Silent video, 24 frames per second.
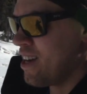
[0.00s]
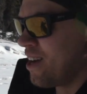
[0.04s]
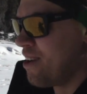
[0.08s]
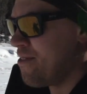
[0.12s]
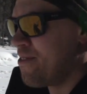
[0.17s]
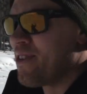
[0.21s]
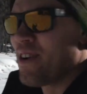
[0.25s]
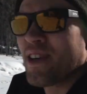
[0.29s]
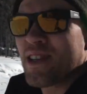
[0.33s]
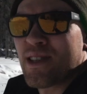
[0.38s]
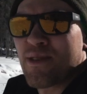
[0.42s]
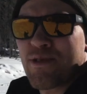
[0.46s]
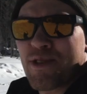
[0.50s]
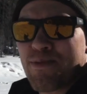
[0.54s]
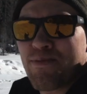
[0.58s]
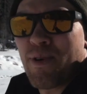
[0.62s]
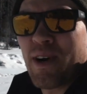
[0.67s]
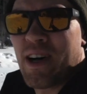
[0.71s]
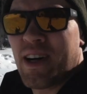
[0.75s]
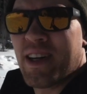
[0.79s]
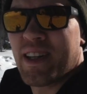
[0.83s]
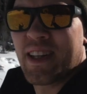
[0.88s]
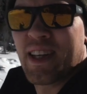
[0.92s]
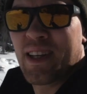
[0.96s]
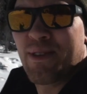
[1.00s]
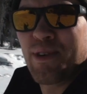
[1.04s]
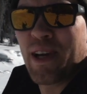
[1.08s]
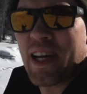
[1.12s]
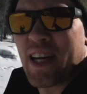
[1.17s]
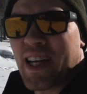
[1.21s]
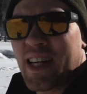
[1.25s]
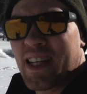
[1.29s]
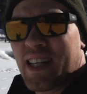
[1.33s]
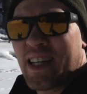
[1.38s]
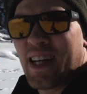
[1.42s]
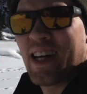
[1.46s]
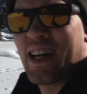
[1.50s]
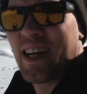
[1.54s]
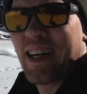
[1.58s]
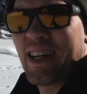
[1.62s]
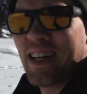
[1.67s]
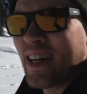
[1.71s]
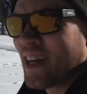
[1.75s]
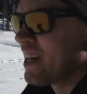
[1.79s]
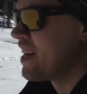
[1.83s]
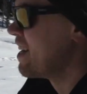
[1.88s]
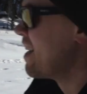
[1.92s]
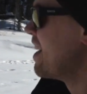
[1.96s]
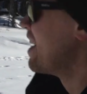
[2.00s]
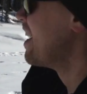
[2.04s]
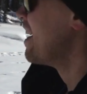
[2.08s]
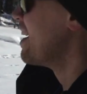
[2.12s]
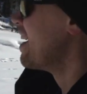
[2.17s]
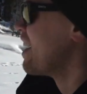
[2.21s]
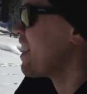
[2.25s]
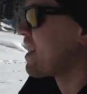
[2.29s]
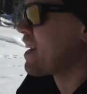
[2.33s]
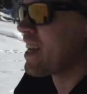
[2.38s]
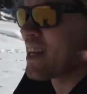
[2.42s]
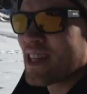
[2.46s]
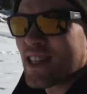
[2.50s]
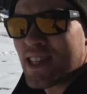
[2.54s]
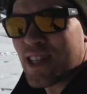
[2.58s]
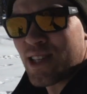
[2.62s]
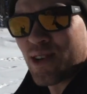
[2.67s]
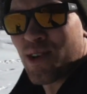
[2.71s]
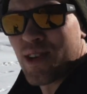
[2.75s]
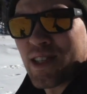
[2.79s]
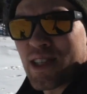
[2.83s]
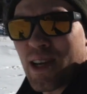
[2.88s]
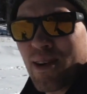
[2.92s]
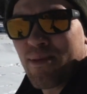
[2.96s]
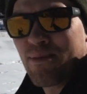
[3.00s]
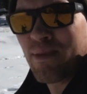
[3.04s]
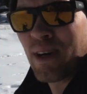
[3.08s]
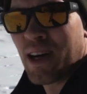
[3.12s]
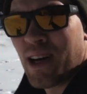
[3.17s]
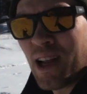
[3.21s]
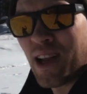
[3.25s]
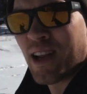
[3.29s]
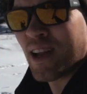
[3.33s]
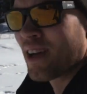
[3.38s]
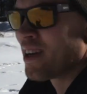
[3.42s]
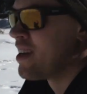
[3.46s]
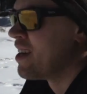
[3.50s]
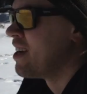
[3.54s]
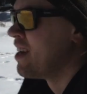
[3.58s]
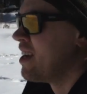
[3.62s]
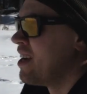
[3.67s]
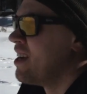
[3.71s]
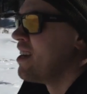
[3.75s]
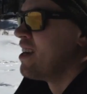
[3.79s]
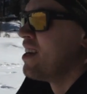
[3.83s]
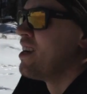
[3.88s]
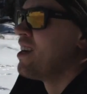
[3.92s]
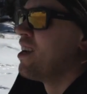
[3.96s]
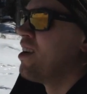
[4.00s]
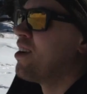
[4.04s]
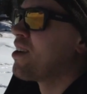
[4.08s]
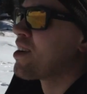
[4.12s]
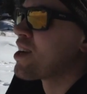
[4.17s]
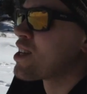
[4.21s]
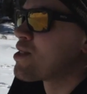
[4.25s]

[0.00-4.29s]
find some spot, and then we can get into doing some long